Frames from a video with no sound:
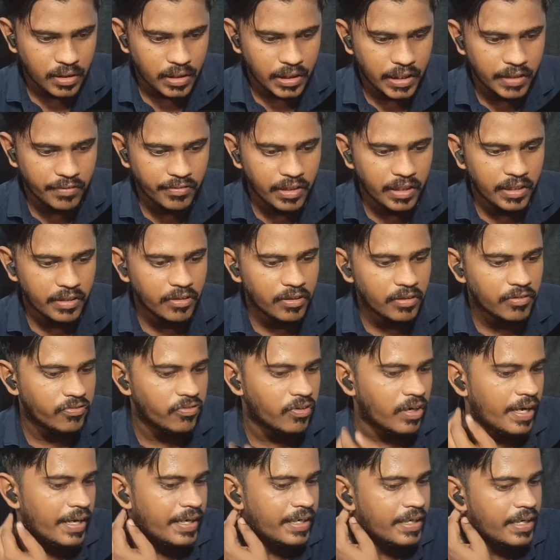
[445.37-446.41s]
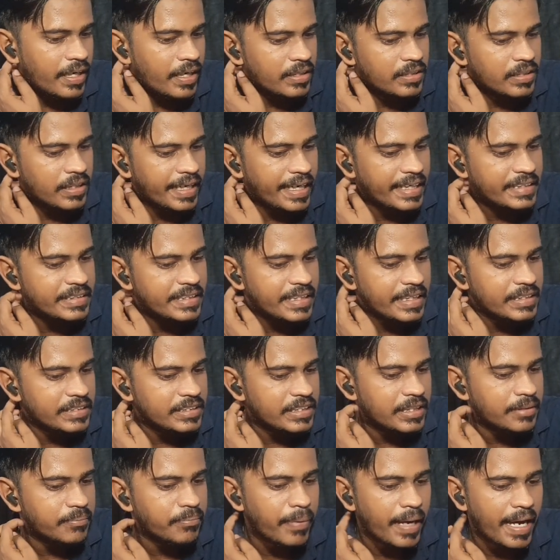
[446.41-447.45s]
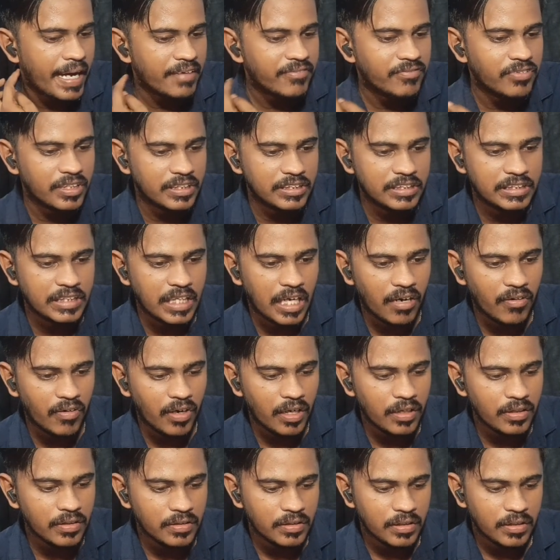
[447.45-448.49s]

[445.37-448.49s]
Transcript: Here you will find an extension pack for Java.